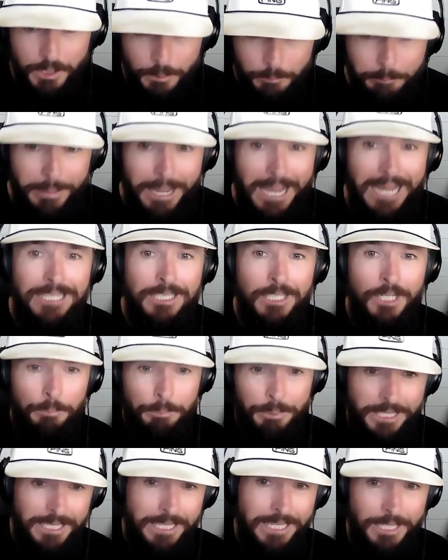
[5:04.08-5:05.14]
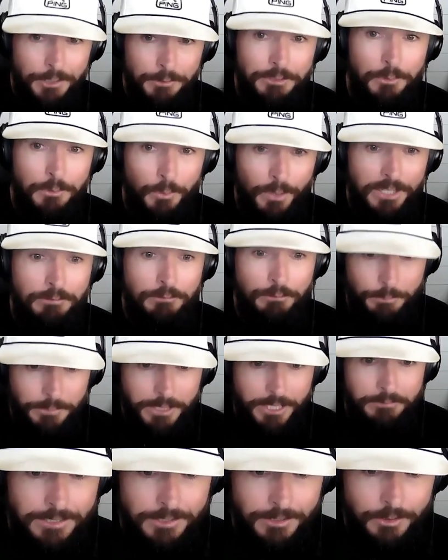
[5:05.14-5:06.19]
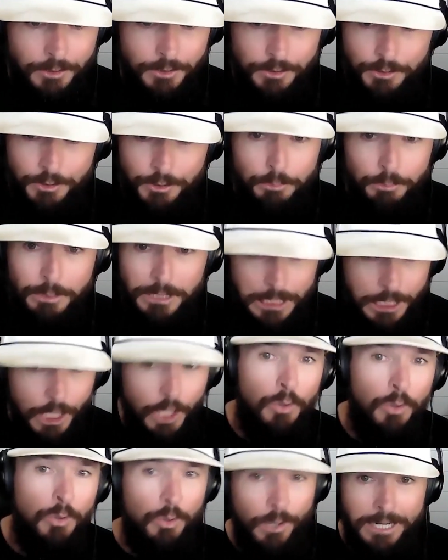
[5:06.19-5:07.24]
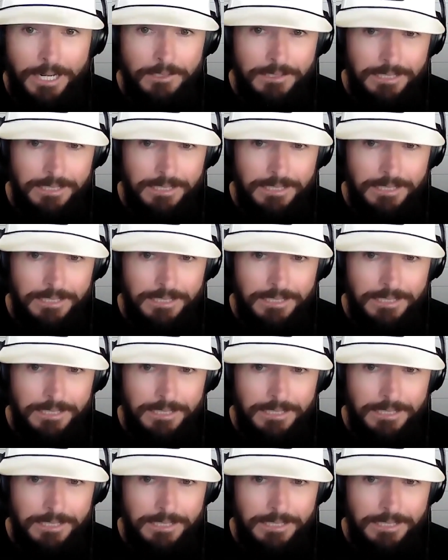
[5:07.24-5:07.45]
back up in a healthy way from there. You're below ground